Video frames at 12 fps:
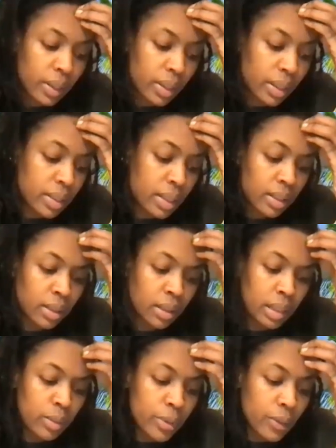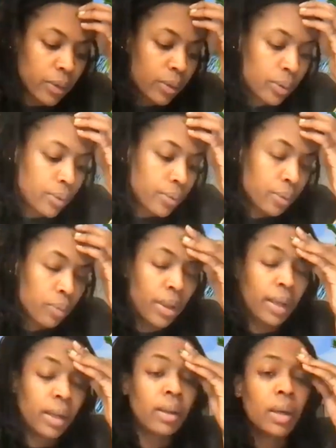things like the Lieber Code from
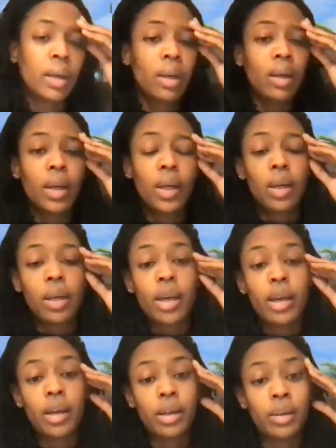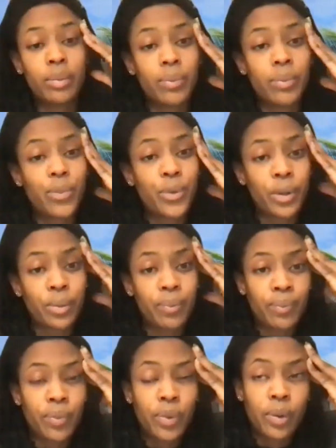like um,
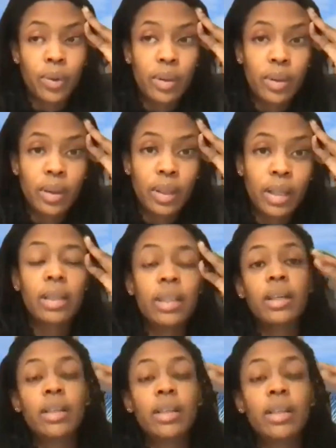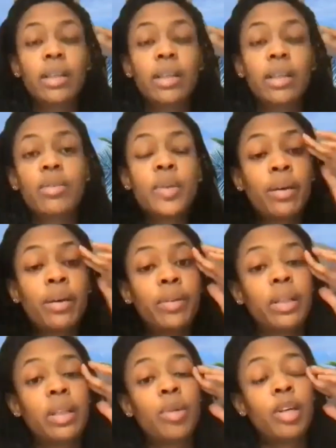from like, like develops
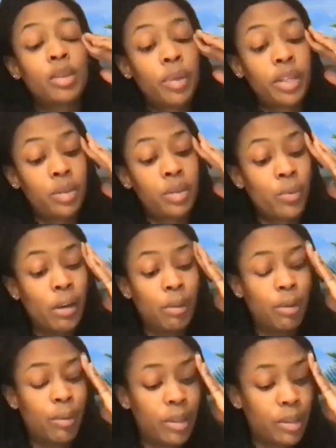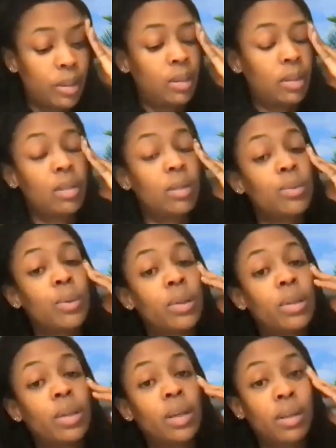out of like the Emancipation Proclamation that deals
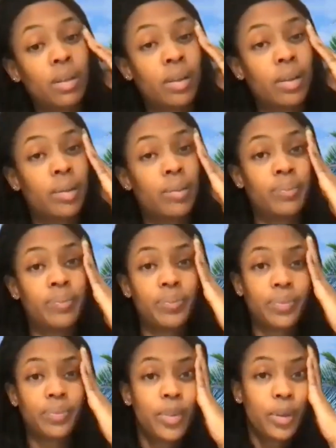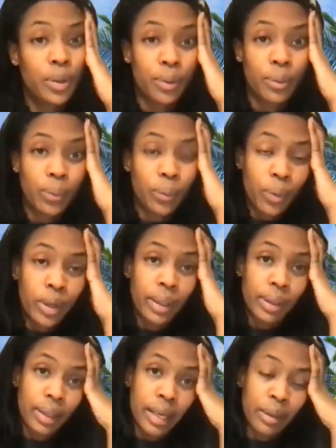with like, um, you know,
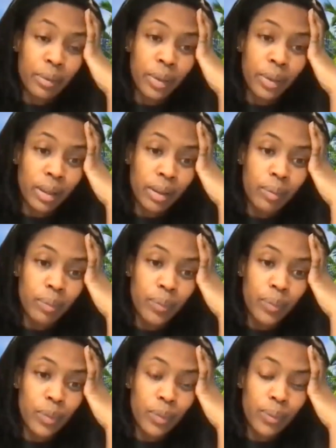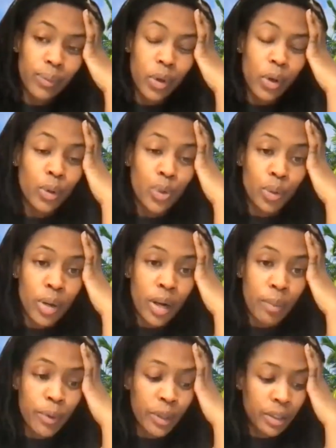what kind of like cultural
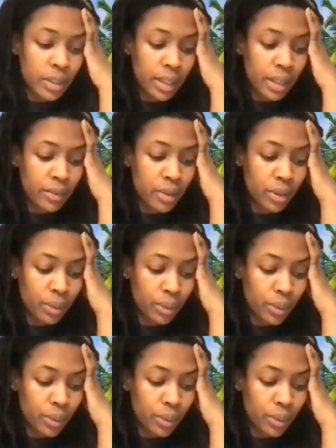property slaves own